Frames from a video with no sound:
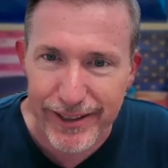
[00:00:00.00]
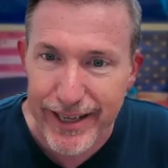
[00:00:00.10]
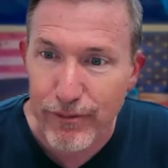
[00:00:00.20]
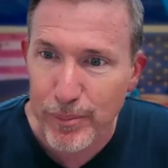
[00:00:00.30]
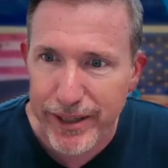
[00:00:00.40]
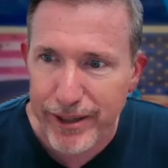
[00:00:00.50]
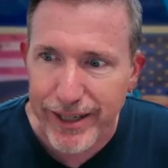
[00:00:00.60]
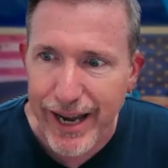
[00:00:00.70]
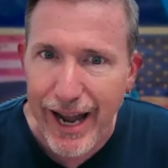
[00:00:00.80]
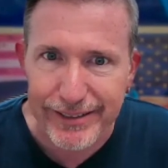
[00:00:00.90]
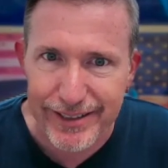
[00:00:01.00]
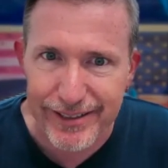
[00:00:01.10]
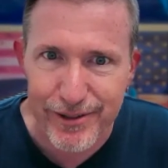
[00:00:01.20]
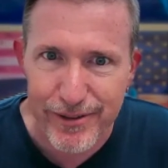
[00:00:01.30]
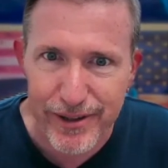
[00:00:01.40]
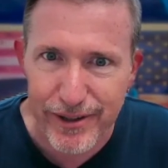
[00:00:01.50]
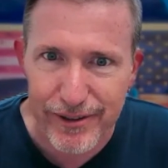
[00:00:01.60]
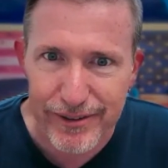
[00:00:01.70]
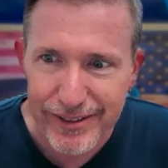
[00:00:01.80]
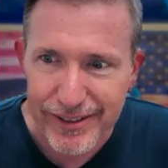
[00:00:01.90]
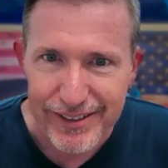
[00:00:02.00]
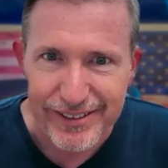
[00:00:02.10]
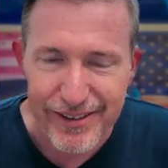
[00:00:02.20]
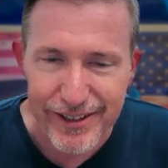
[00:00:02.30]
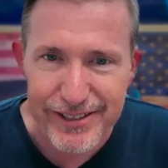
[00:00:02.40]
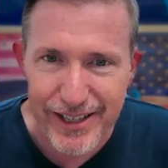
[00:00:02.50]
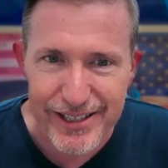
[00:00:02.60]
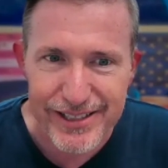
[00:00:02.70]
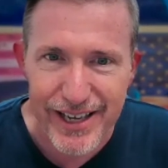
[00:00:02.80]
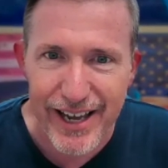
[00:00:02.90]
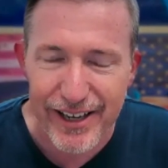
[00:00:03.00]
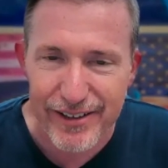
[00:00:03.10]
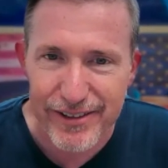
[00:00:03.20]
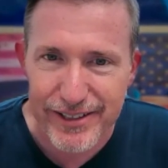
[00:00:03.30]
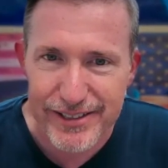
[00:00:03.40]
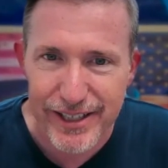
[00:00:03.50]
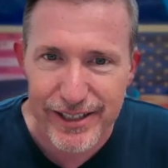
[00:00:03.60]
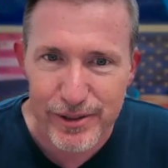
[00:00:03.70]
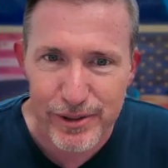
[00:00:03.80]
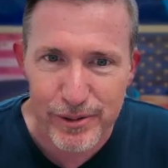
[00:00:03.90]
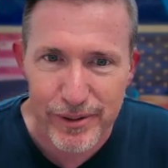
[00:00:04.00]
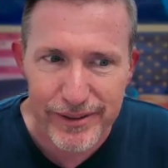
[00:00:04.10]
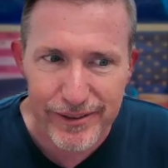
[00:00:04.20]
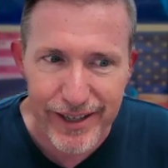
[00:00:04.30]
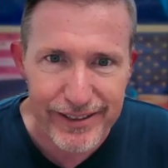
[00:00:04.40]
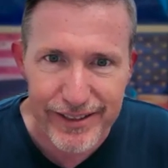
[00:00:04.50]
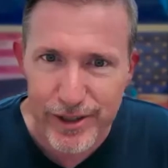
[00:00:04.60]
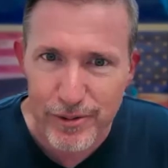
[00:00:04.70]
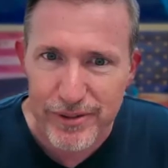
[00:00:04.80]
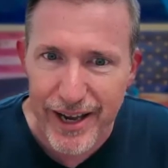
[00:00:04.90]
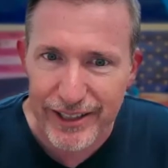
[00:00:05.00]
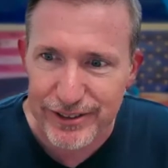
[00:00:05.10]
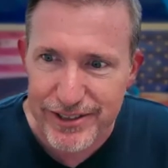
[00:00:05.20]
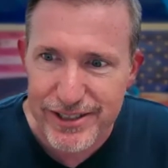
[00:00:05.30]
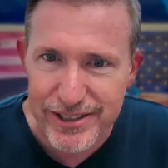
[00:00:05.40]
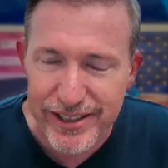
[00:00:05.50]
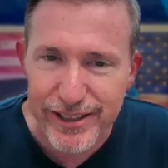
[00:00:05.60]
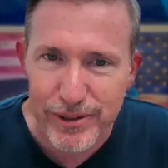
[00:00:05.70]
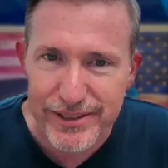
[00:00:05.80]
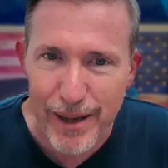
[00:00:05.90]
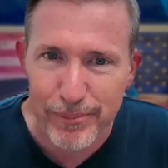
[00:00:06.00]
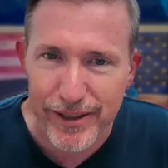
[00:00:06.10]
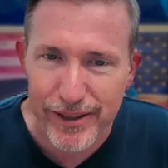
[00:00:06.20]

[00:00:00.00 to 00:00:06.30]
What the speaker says: Like everybody reacting to their things they say and things they do, and they're like they don't actually see what's happening.